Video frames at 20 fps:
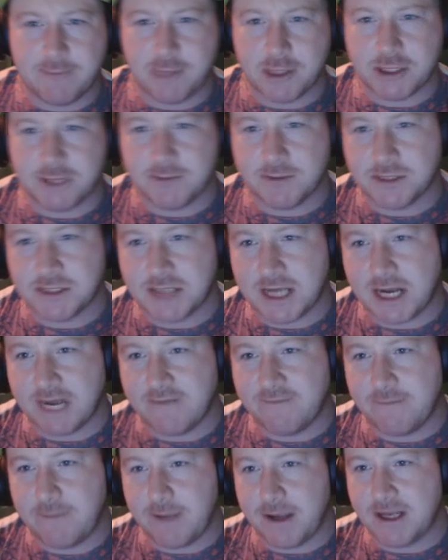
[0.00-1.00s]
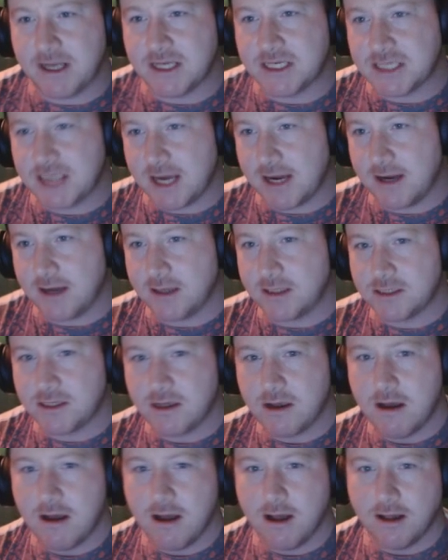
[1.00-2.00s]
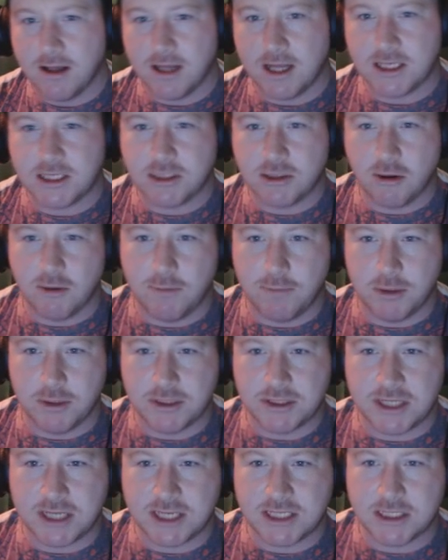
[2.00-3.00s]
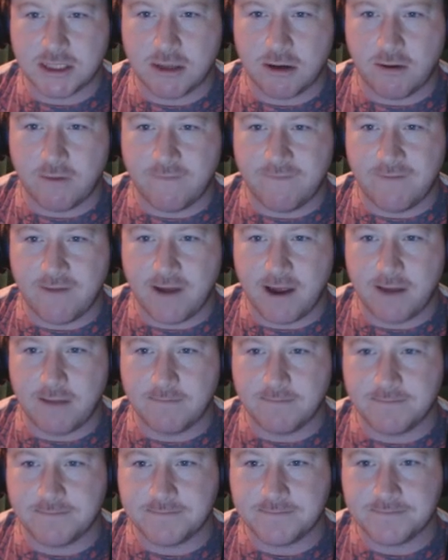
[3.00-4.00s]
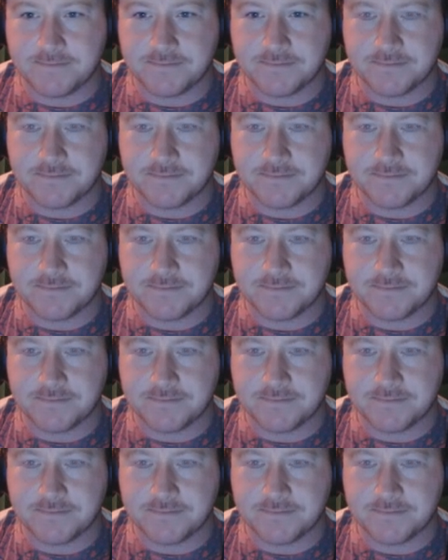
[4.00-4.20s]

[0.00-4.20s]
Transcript: This is a possible sign of appendicitis. Let's do a blood test to confirm.